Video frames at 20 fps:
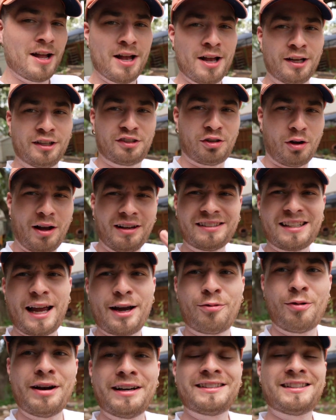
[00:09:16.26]
So I was
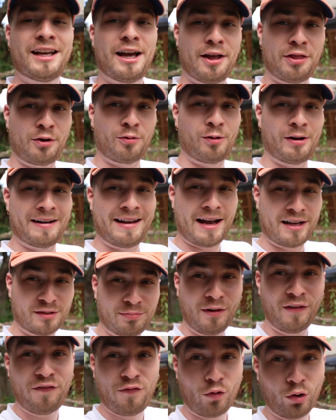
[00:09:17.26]
like, where's the other one? Now, it's
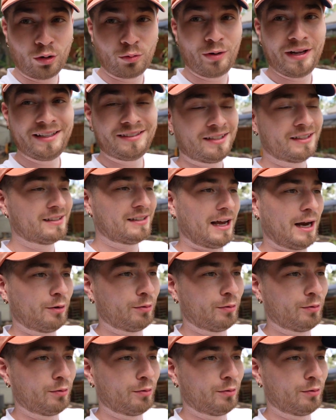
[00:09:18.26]
been 4 weeks since I